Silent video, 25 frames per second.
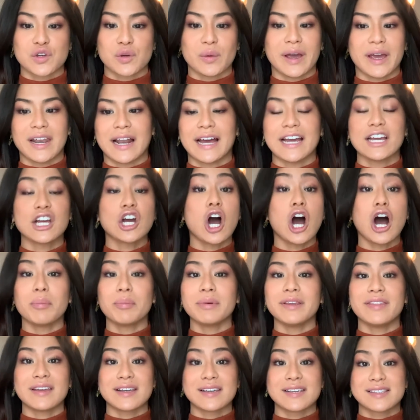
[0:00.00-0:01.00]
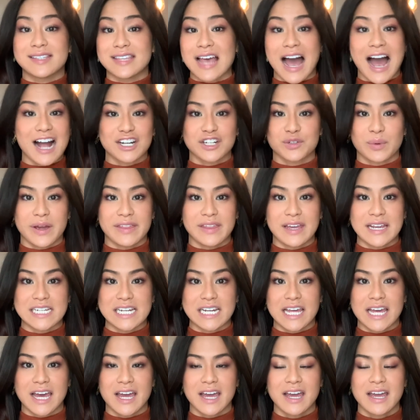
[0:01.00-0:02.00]
do it, and I copied the exact way they
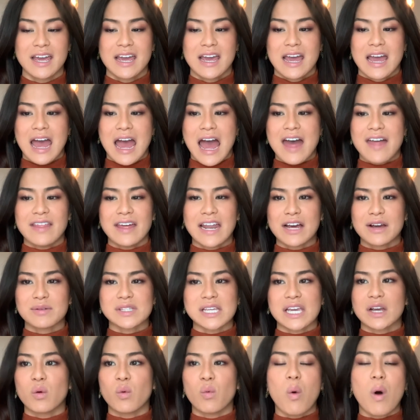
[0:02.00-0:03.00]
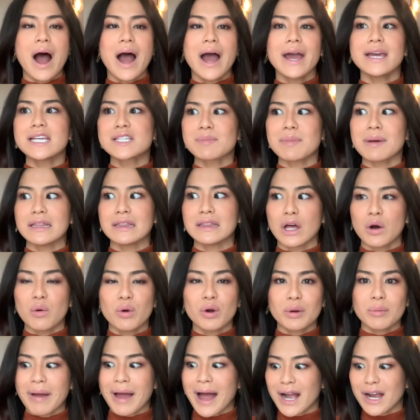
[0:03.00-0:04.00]
did it. And then I was like, why is my
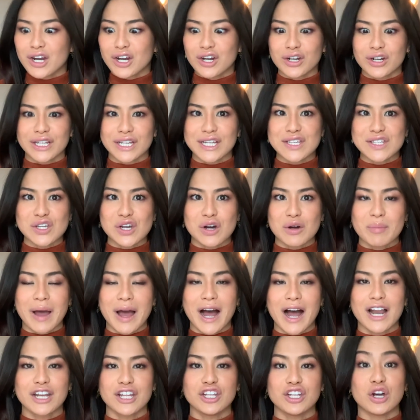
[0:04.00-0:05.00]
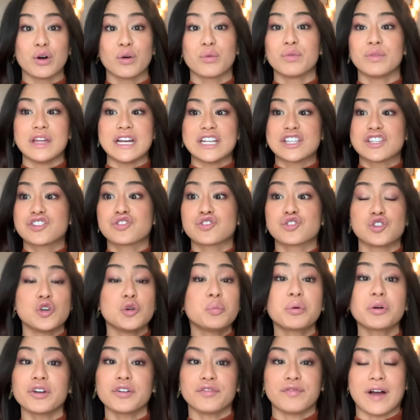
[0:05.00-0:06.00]
lower back hurting so bad? It's
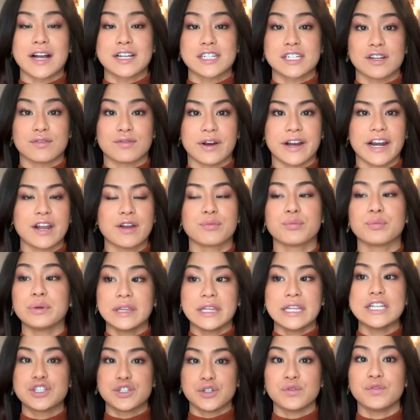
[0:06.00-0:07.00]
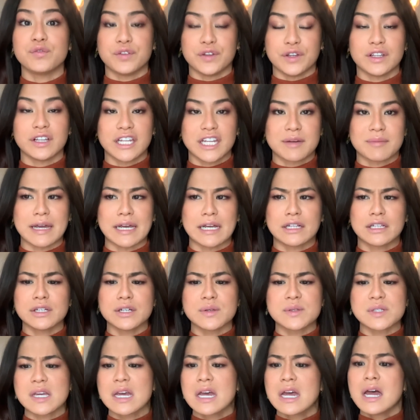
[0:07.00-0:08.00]
super effective, right? I really do feel it in my
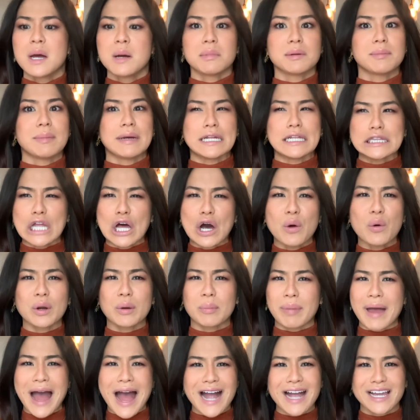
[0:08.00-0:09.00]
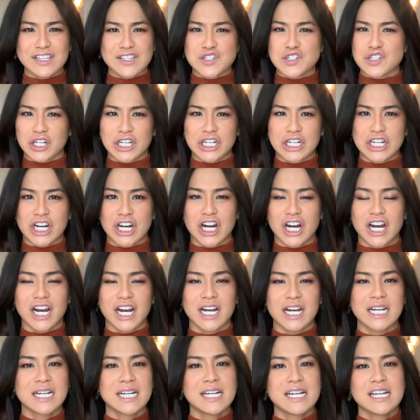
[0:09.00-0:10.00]
glutes, but my lower back is starting to
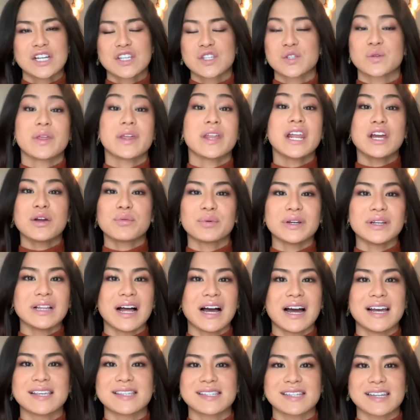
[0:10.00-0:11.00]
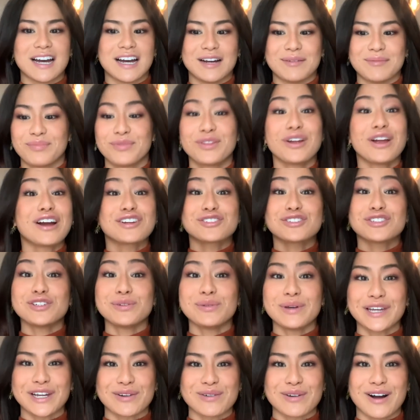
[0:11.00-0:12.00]
hurt. So then I realized they're actually
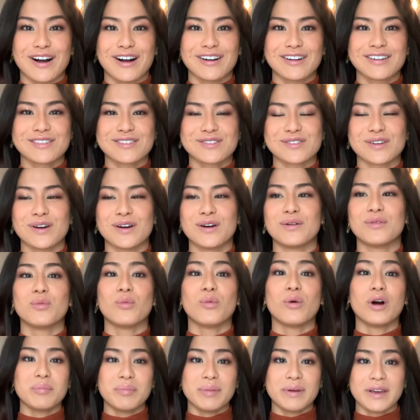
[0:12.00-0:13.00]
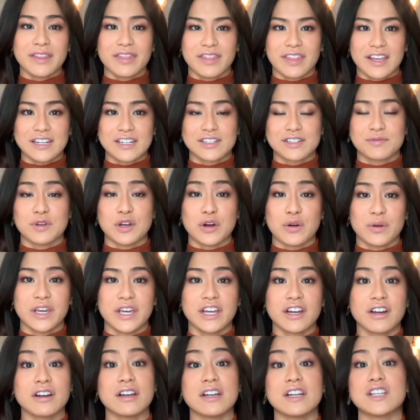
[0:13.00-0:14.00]
doing it wrong. So one big thing to note
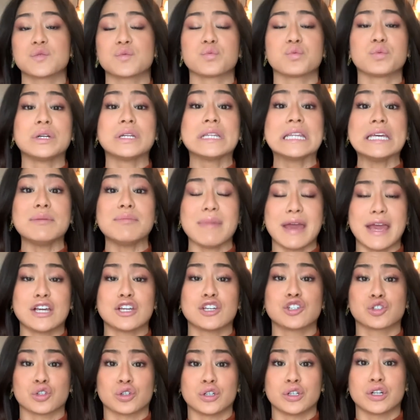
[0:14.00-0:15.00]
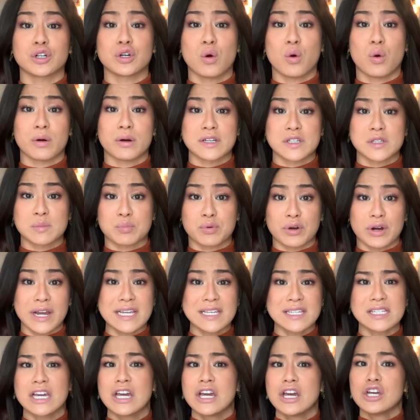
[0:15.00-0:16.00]
here is really make sure your core is
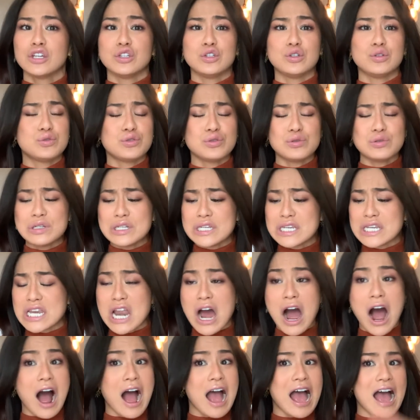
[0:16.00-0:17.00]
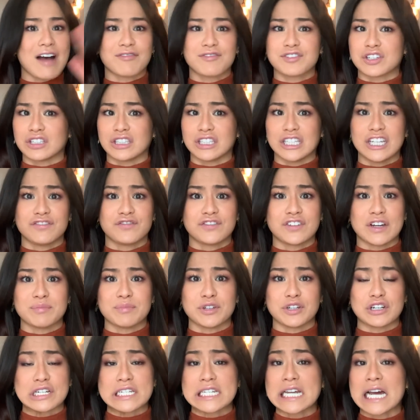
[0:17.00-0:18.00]
braced. You do not have to lift
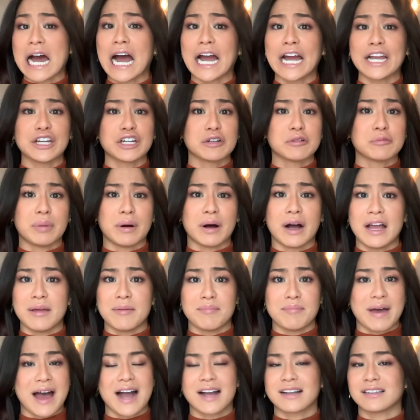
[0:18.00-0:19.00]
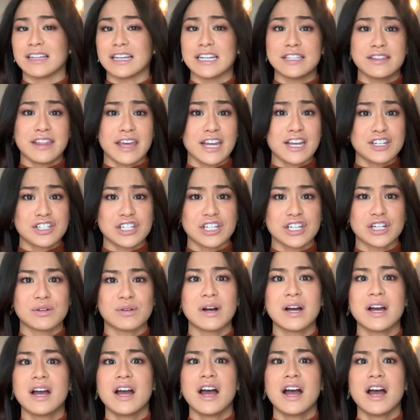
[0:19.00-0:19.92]
up your entire butt and back like they do.